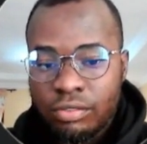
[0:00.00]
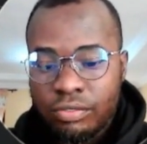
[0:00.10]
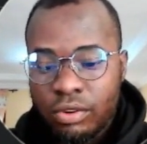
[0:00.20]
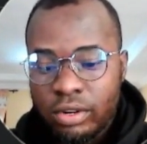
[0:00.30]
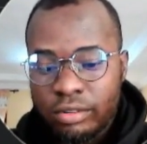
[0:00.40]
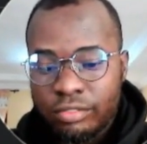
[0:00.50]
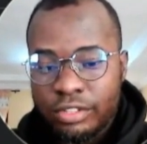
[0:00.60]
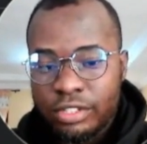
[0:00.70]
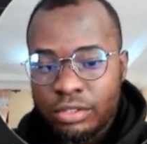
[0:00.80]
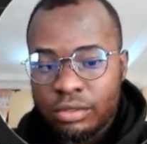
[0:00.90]
for a
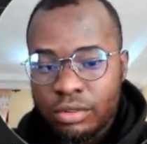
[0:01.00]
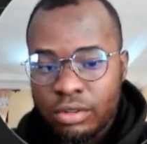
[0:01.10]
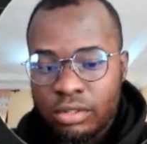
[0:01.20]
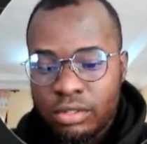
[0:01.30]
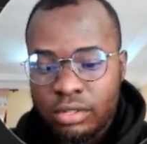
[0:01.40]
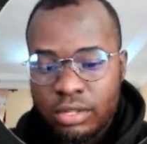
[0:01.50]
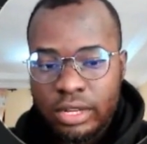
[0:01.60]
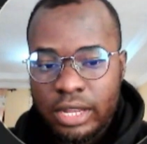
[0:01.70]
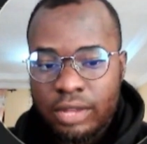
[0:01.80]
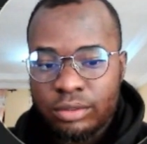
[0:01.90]
video on
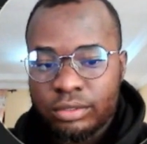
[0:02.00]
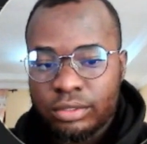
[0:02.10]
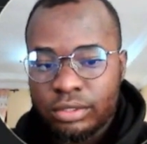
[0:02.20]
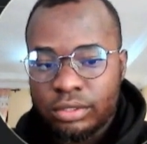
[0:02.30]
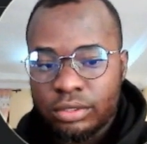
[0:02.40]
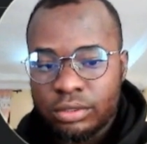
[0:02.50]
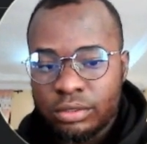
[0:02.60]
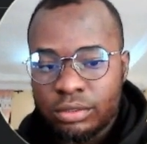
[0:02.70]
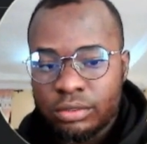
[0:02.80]
how to